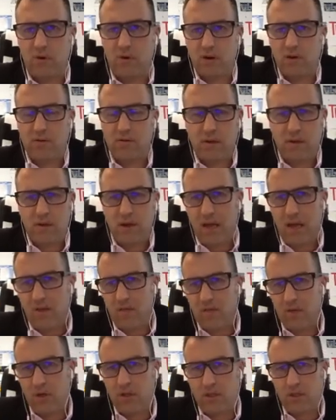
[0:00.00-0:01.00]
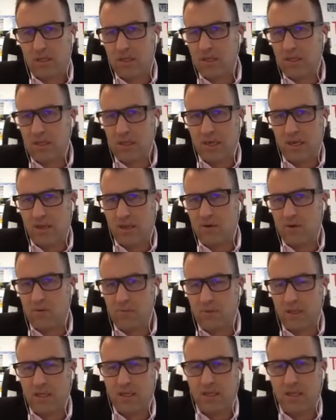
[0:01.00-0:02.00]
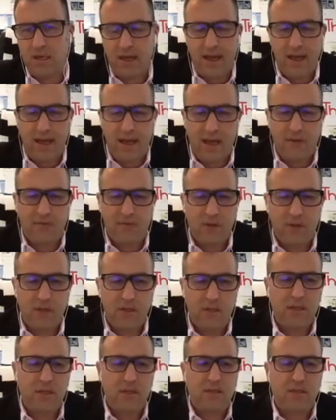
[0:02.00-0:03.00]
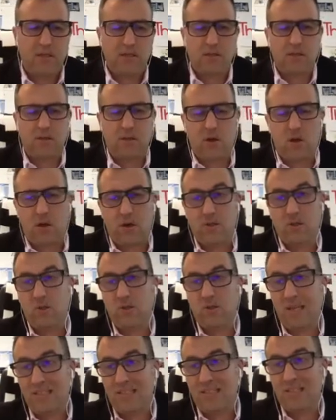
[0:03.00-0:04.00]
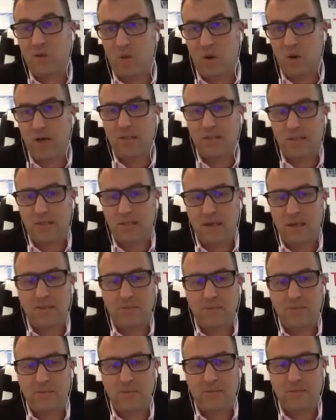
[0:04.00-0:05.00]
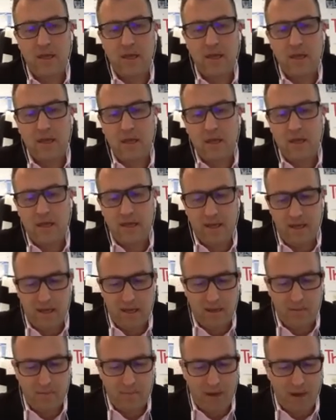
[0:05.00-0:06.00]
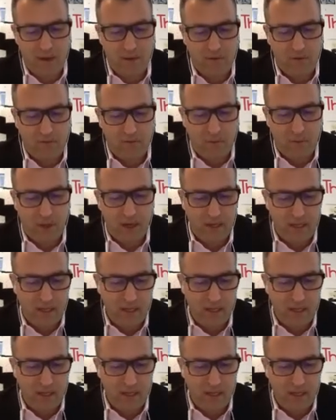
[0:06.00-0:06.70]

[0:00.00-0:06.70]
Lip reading: on average, and another 1.5 million in additional costs. So that's quite sizable amount of money.